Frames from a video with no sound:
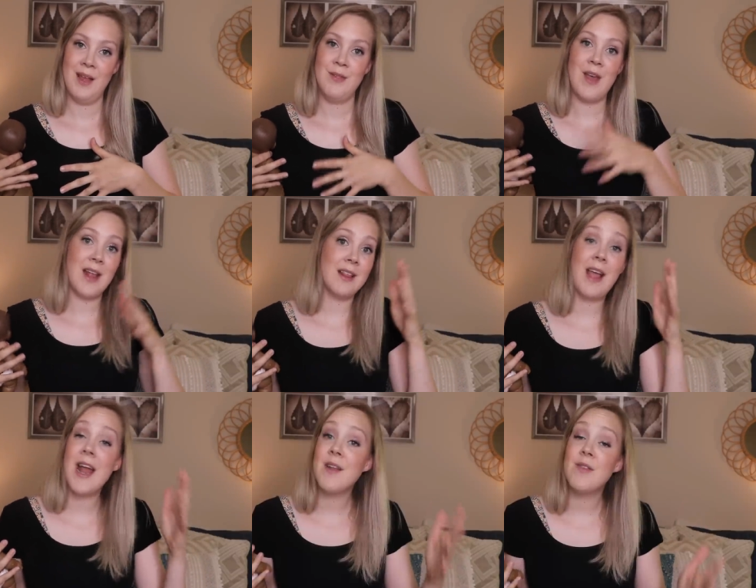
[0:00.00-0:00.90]
That's
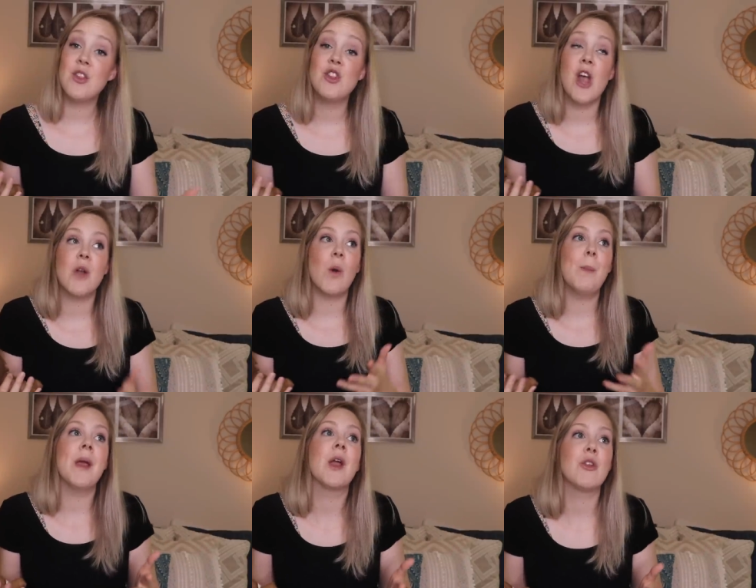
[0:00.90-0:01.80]
kind of the general
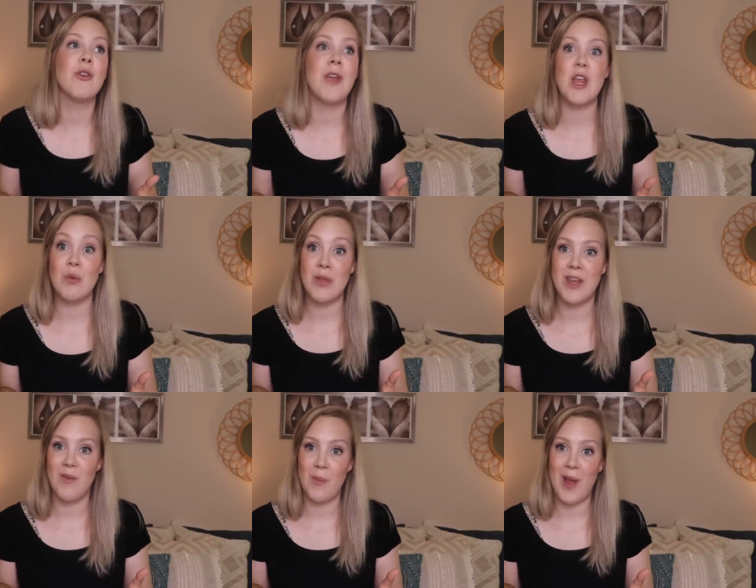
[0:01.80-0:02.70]
picture that you
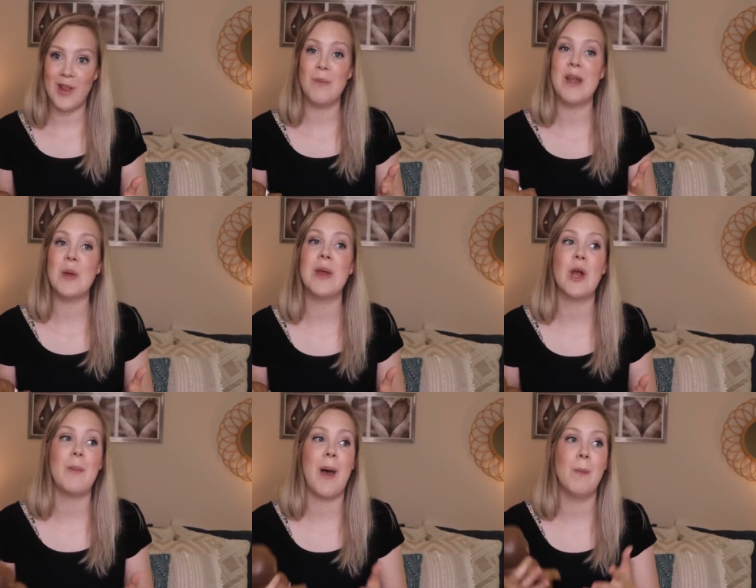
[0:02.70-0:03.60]
see of a breast. When you
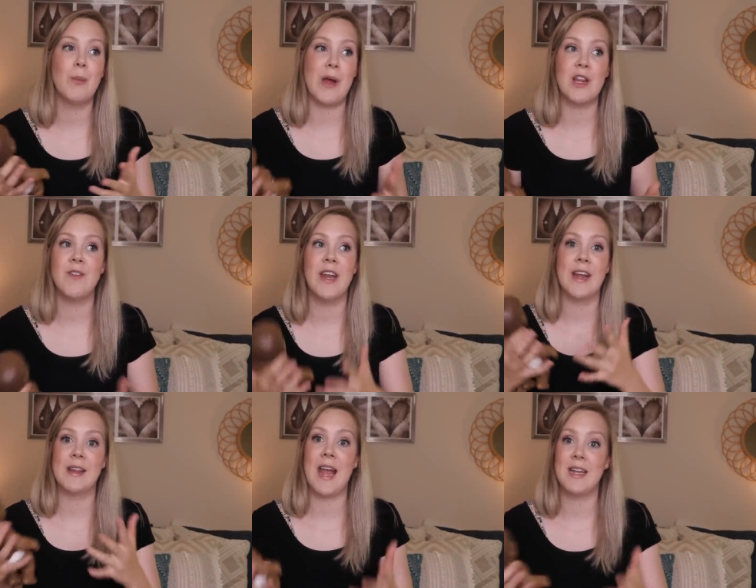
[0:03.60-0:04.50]
hear about breastfeeding
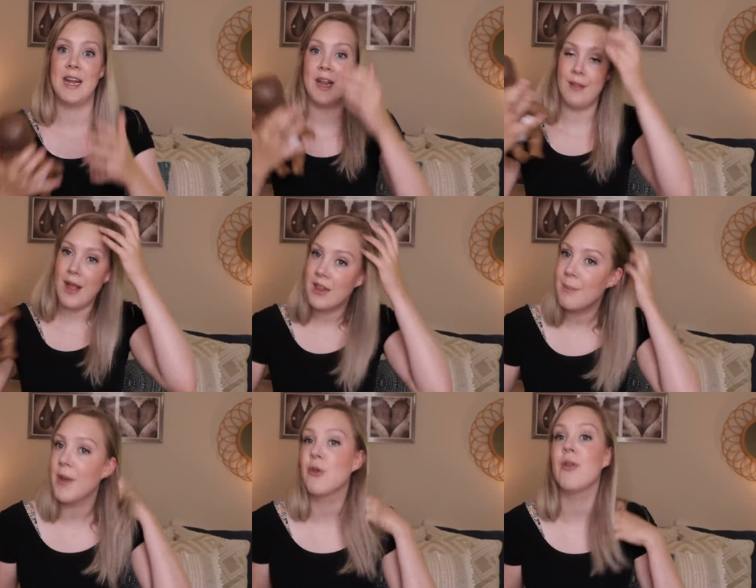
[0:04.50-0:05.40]
and lactating, that's the
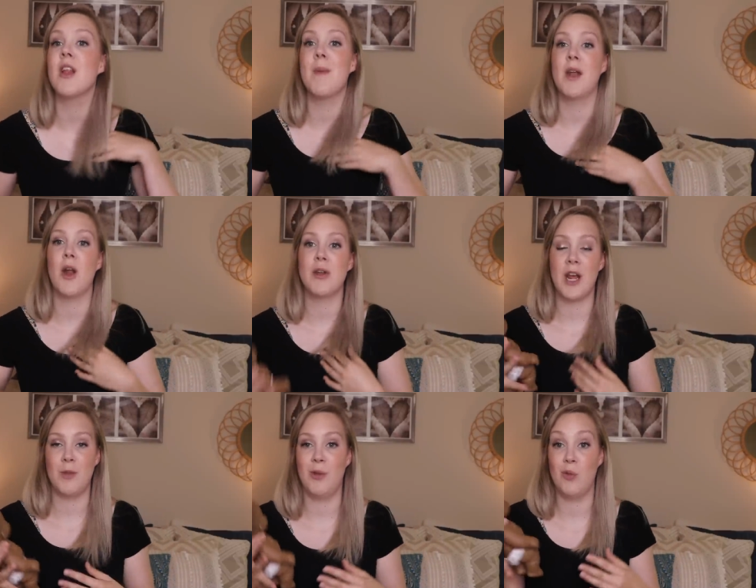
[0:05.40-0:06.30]
picture that's been in our
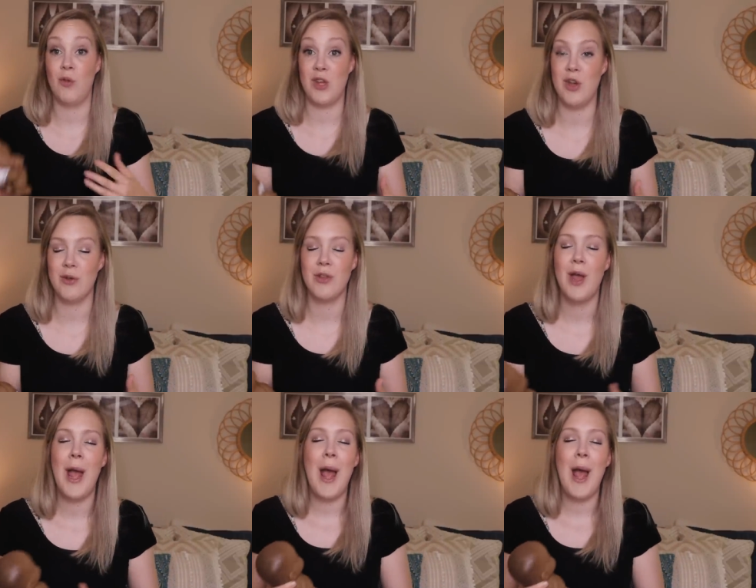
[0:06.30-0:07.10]
textbooks for years.